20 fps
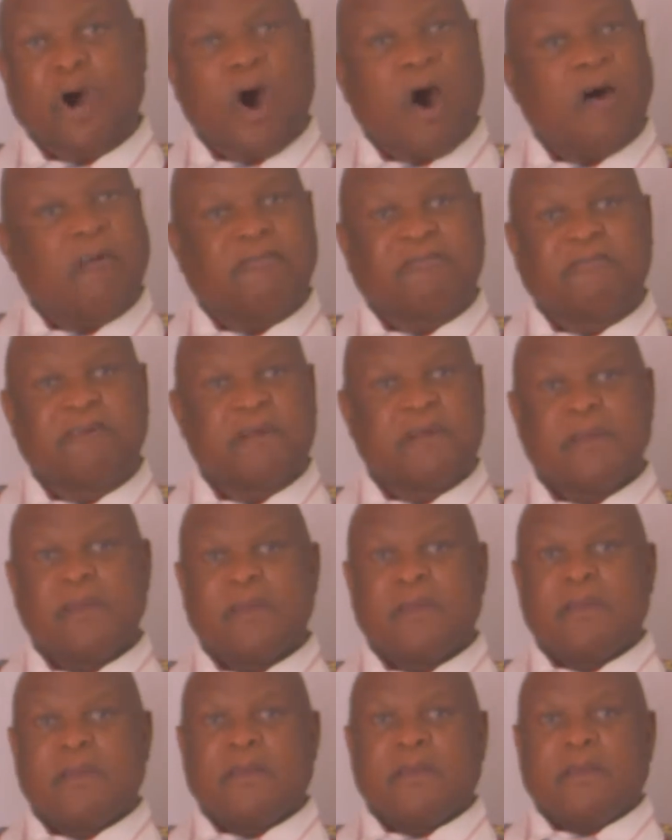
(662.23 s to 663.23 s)
of
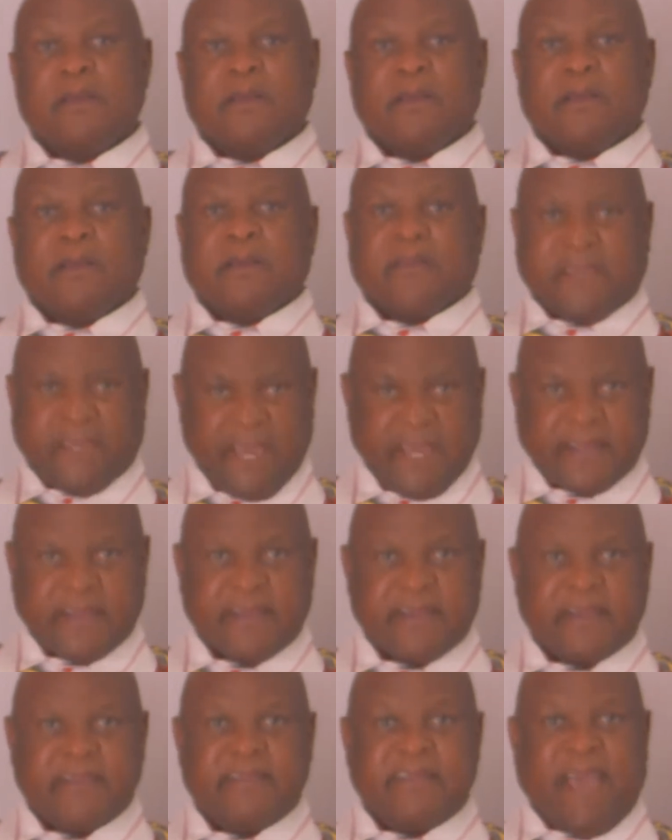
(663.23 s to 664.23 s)

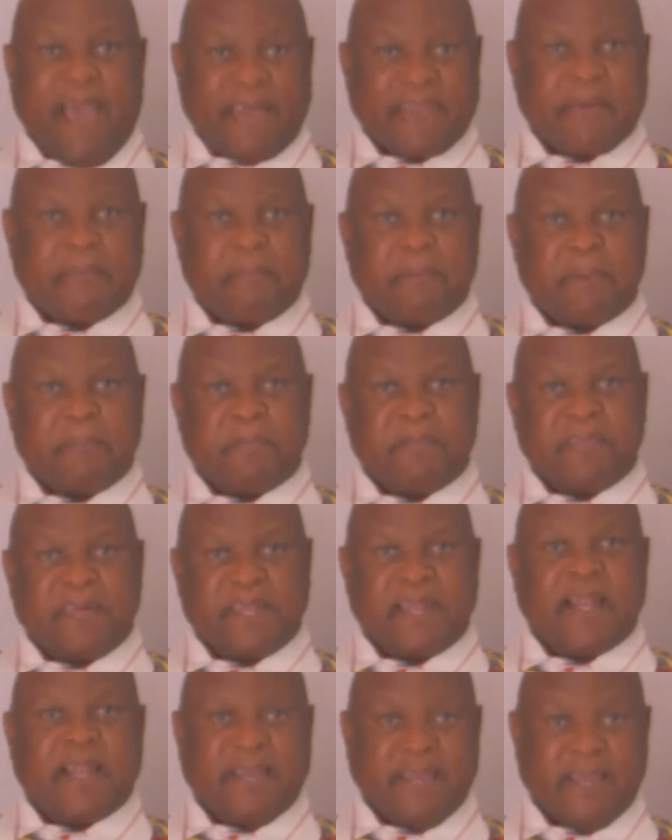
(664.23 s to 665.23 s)
getting the other people
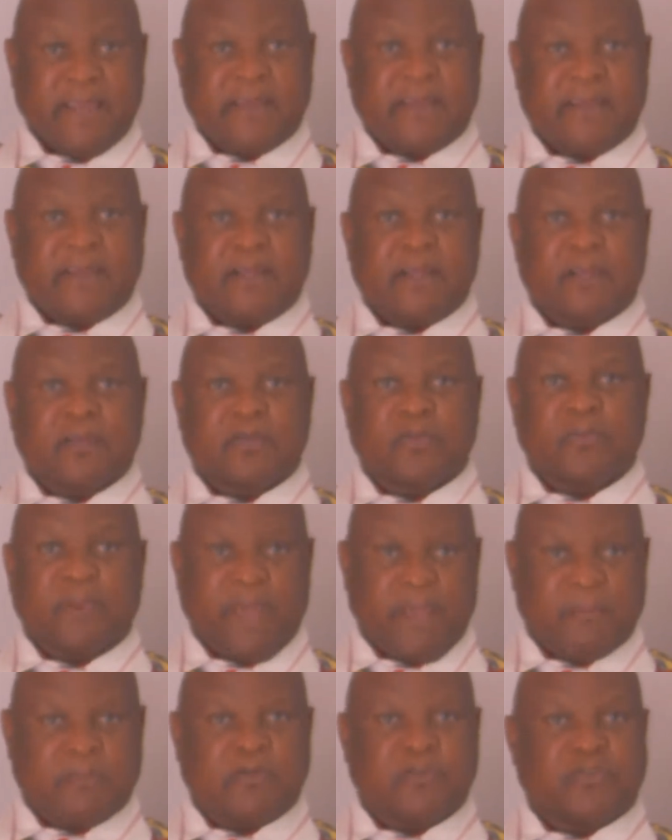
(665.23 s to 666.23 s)
that are needy to
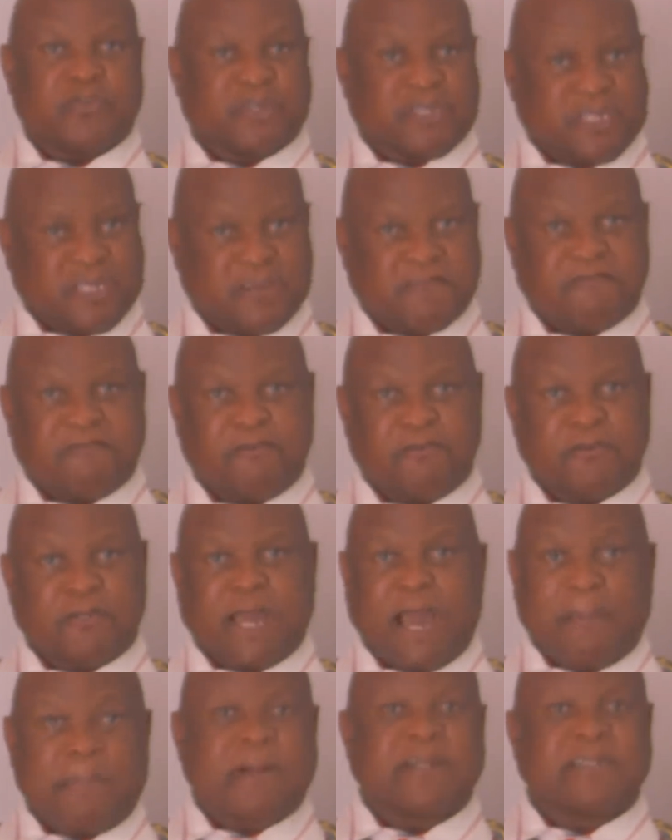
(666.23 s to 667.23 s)
be able to receive food.
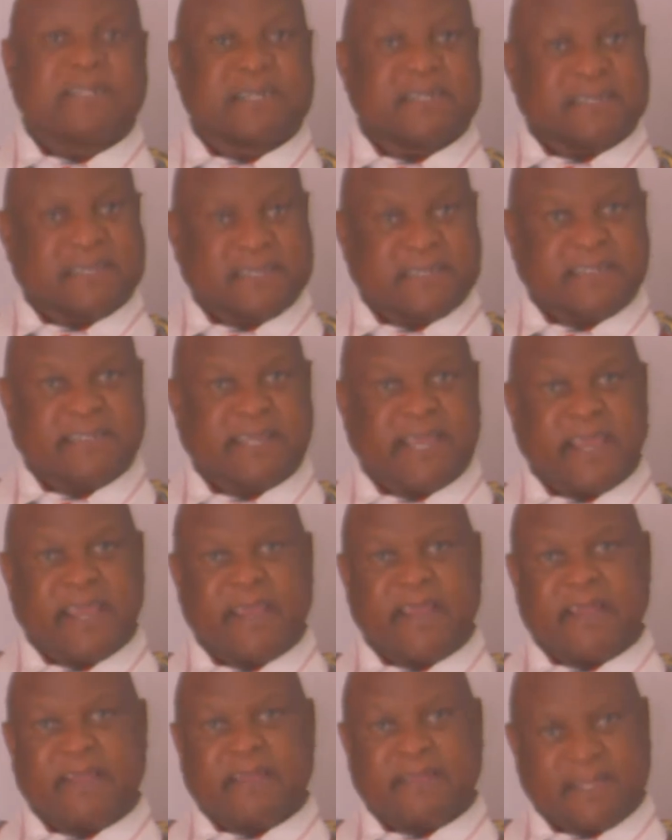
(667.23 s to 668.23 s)
Up until this
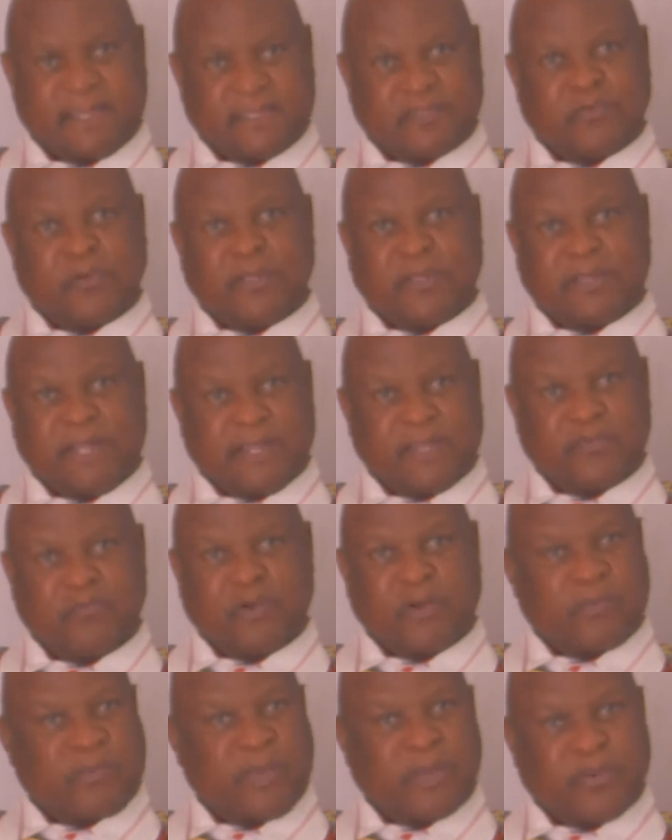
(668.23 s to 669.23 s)
day, that is
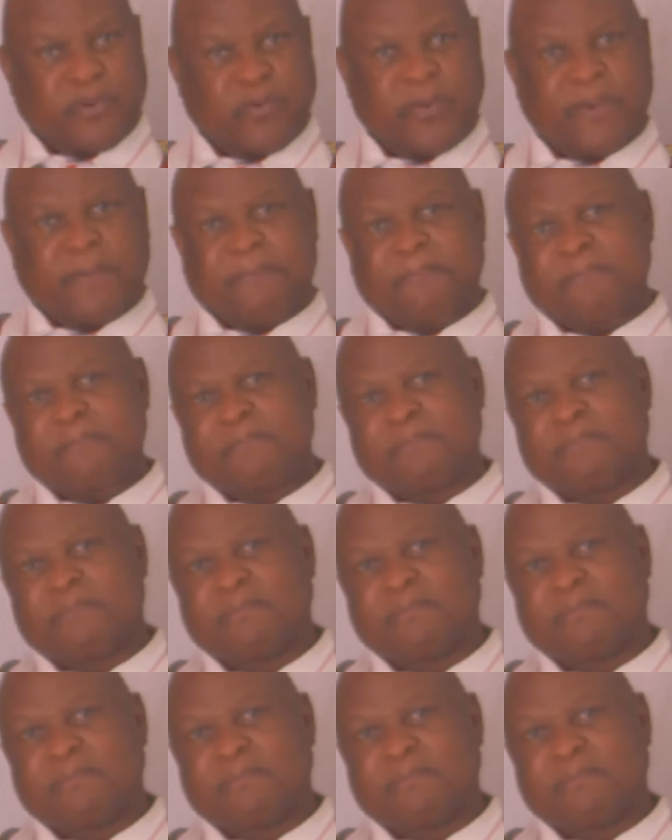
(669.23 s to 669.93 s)
what we are doing.